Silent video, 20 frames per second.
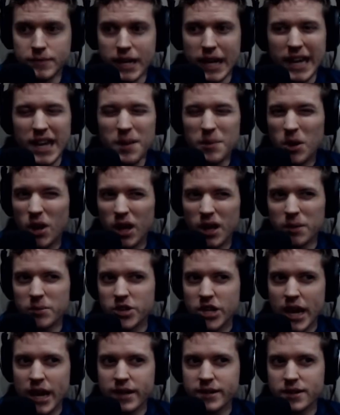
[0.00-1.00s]
And I keep calling him
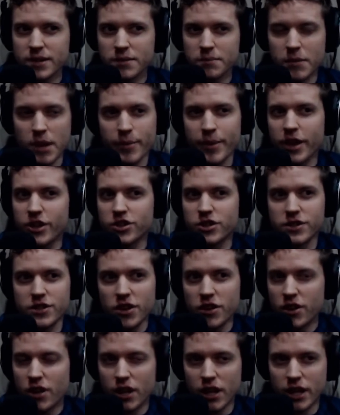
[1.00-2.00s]
Jackson. Maybe I should
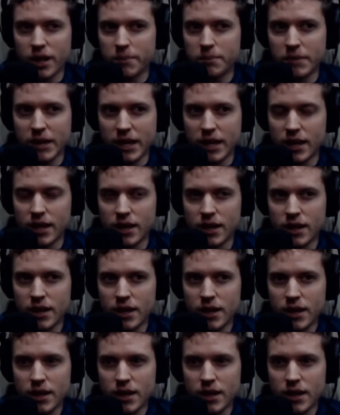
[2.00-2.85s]
start calling him Mickey.